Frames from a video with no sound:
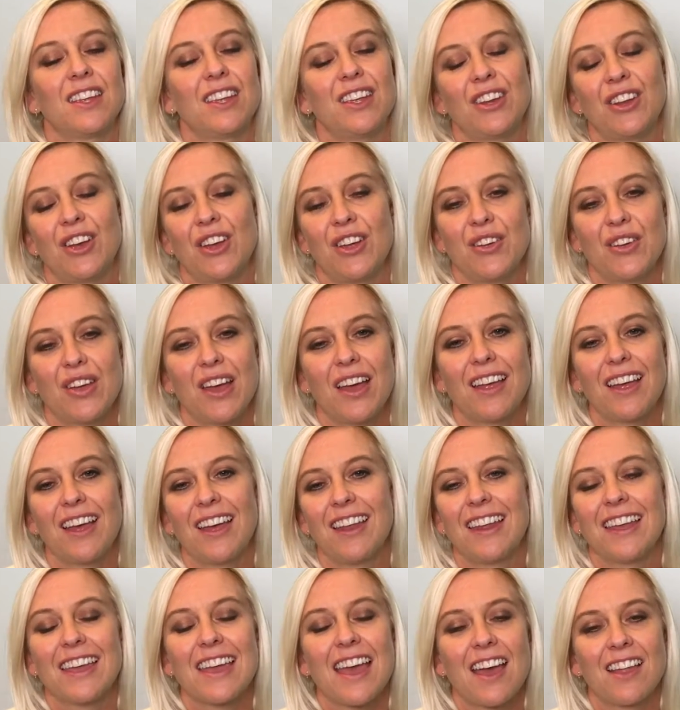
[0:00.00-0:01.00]
you know,
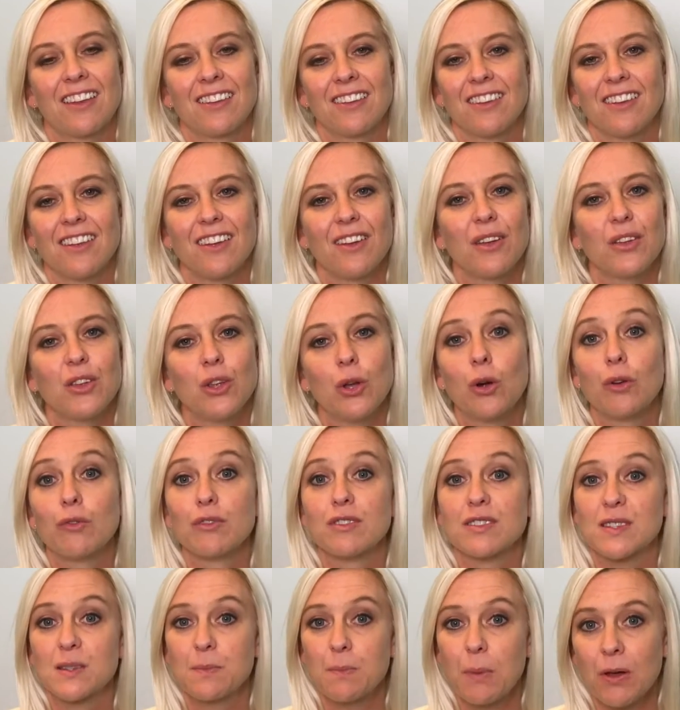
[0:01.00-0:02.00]
and again, your
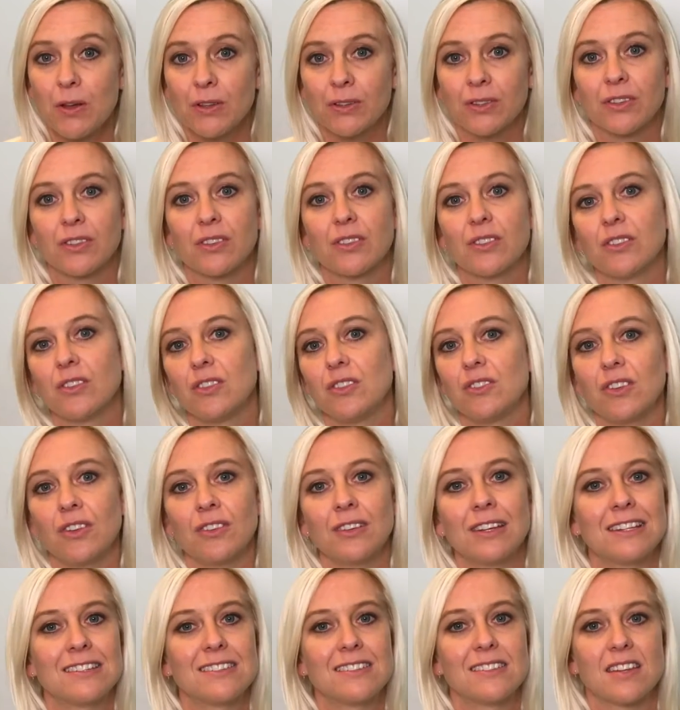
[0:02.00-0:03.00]
response, you
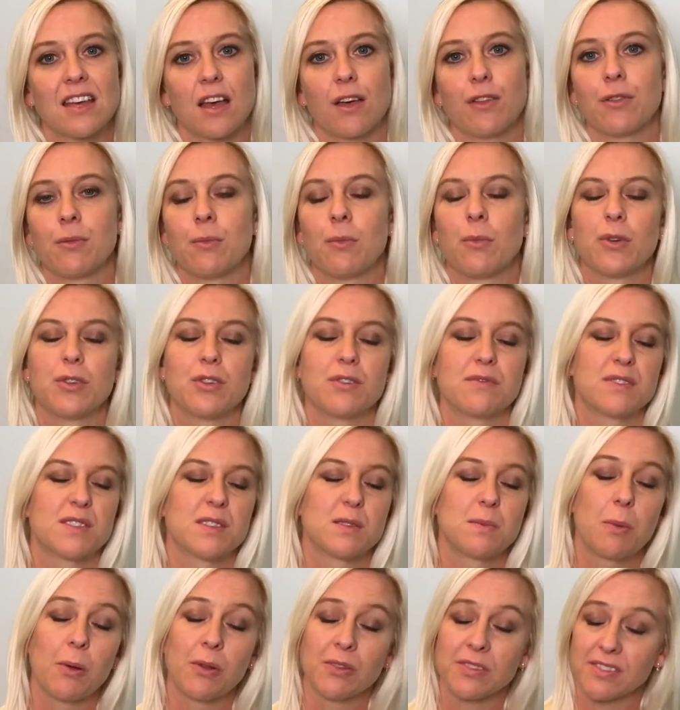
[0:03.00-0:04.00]
don't need to tell them what your
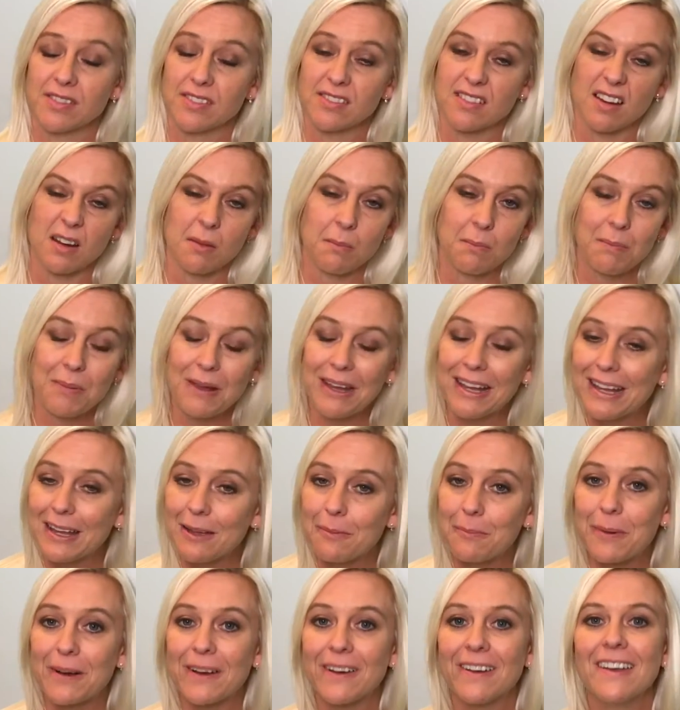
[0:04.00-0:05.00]
response is going to
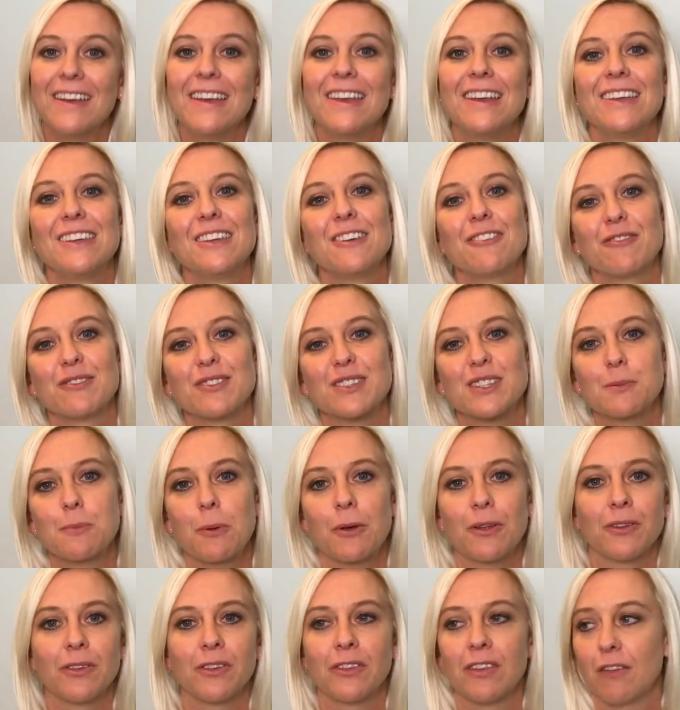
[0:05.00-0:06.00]
be, but your
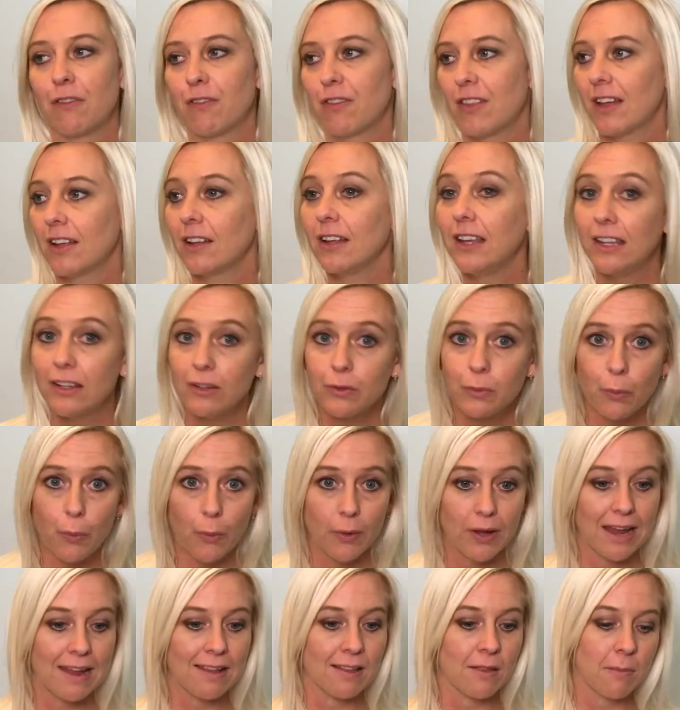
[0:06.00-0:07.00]
response, if that is
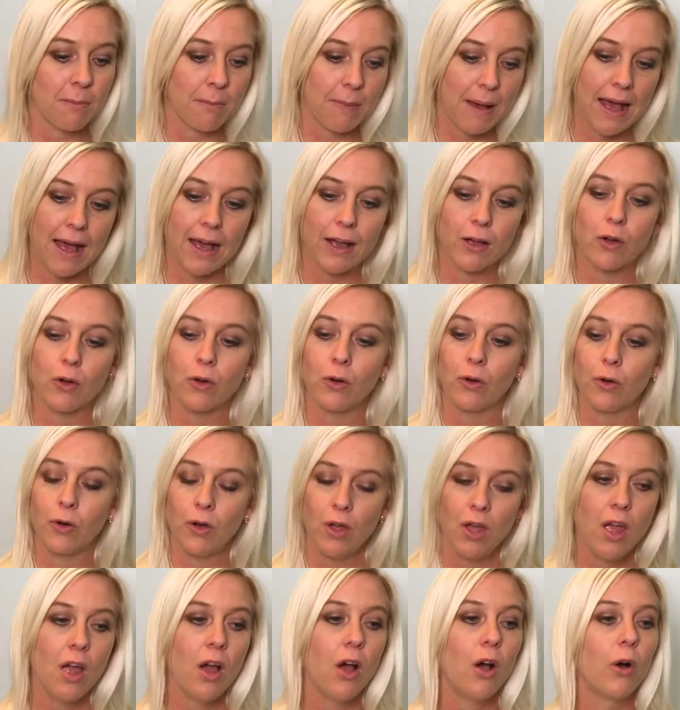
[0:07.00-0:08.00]
walking them back or
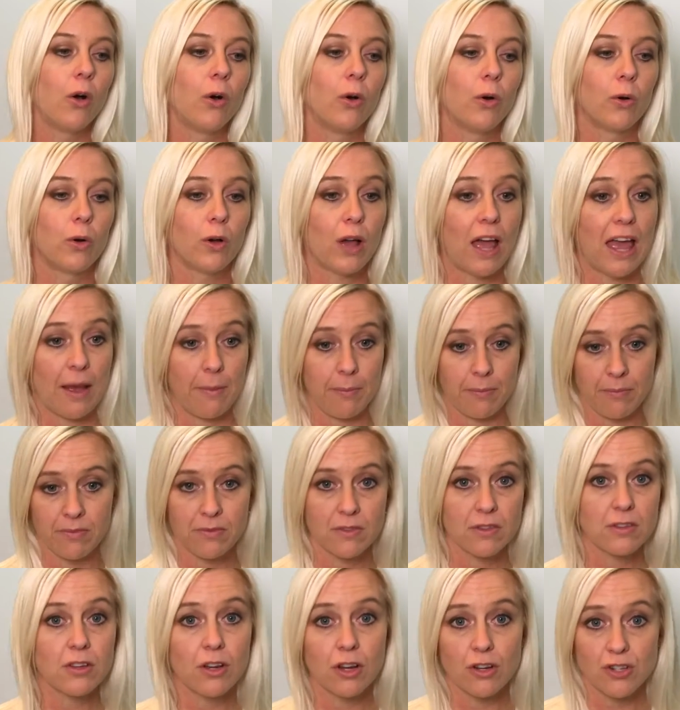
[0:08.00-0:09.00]
you
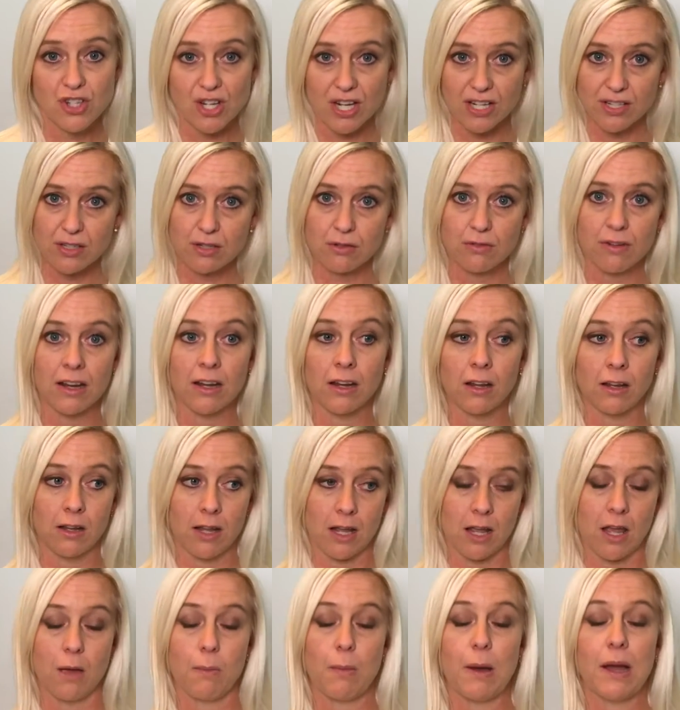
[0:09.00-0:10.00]
know, gesturing that
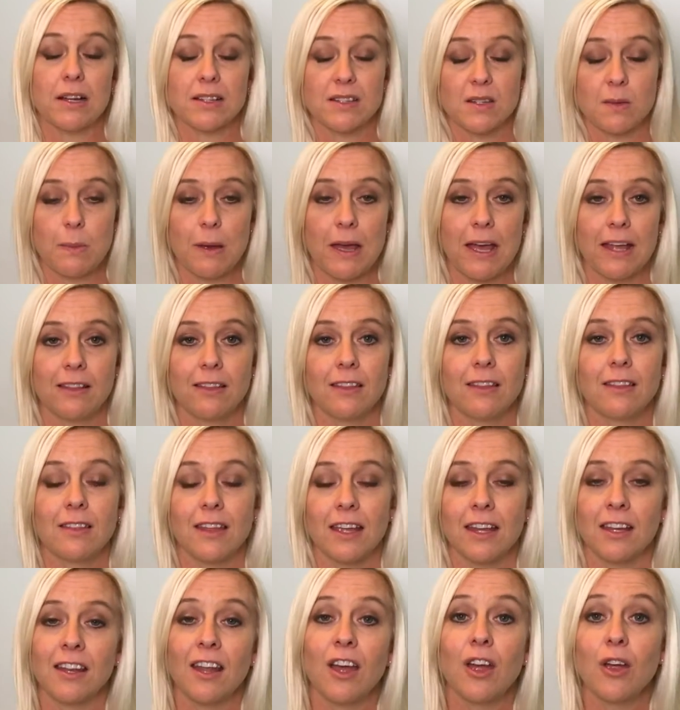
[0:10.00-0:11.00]
they go back to bed, that
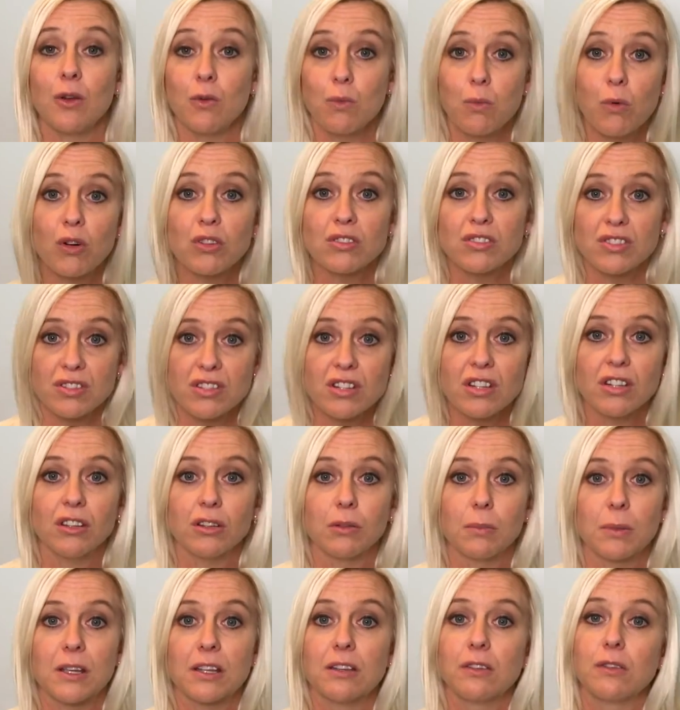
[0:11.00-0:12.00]
they know what to do,
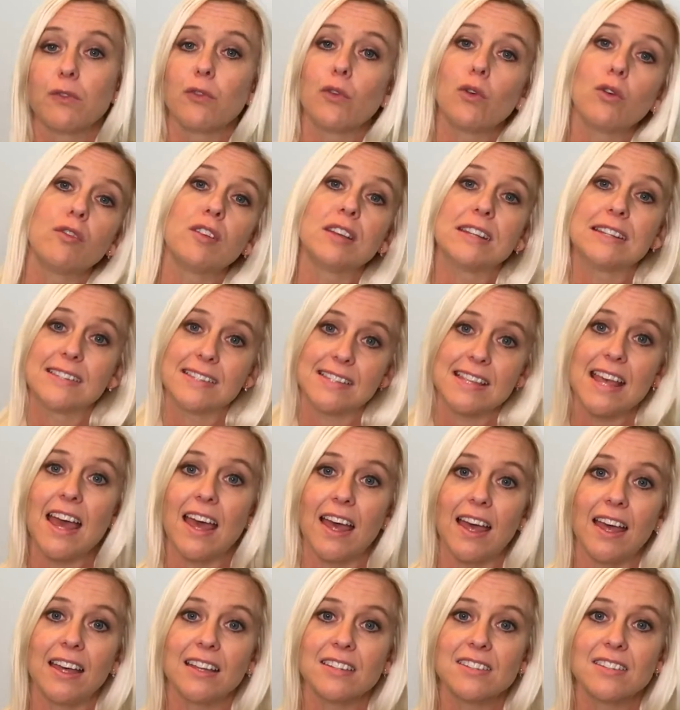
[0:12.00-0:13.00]
because you've already
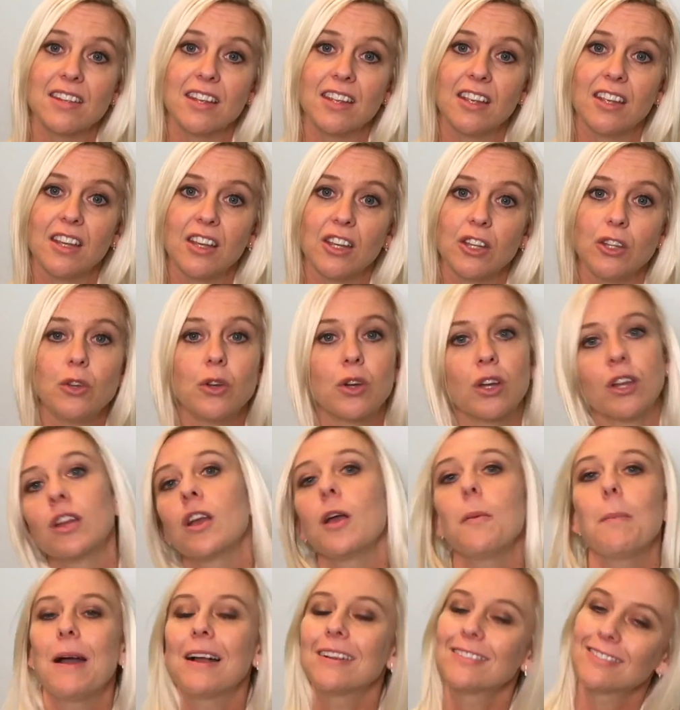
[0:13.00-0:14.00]
said you're going
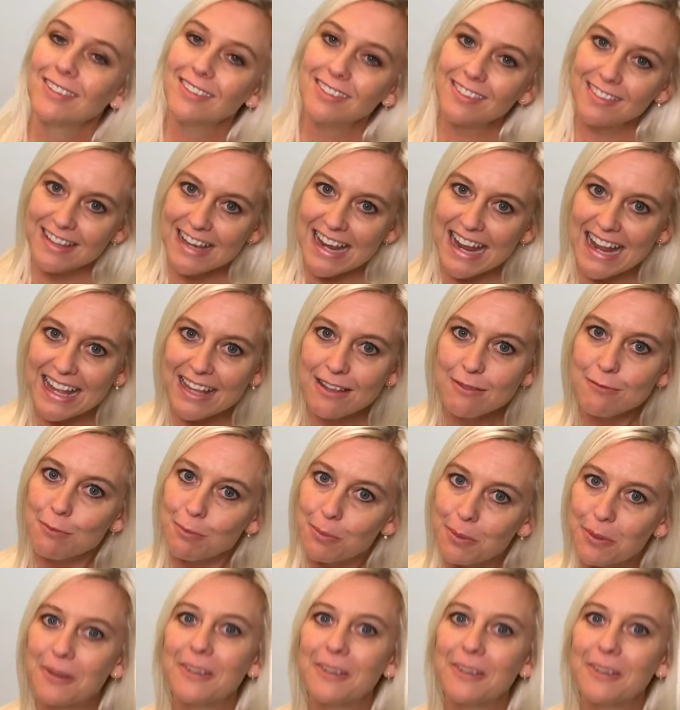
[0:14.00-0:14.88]
to go back to sleep